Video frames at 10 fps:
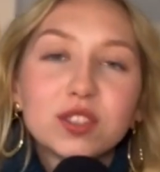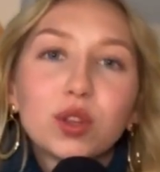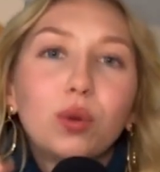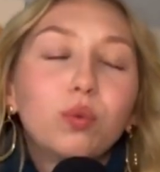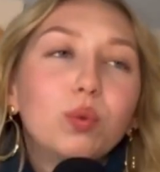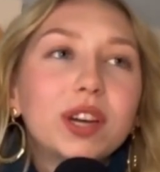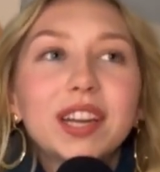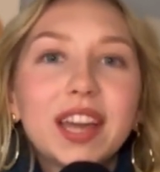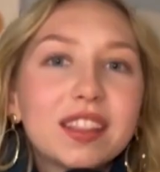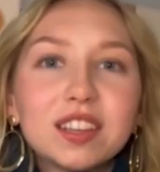So we're going
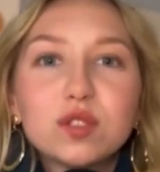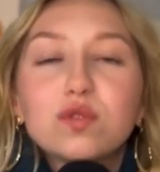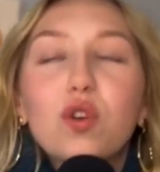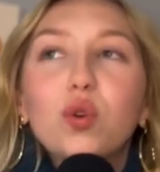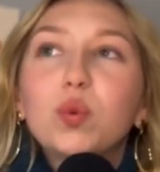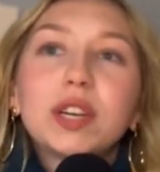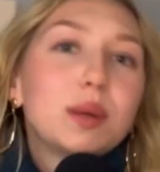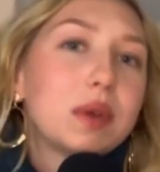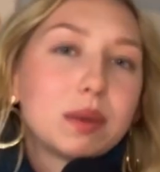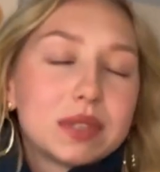to get things wrong. We're going to
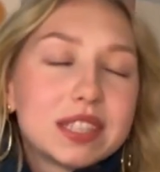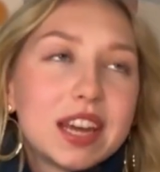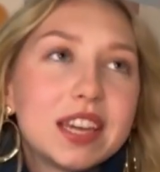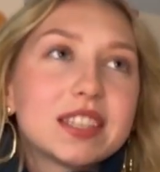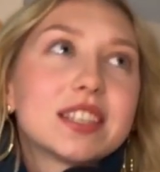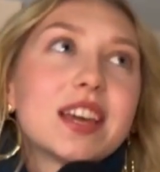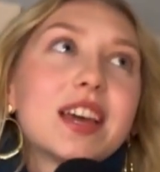make mistakes.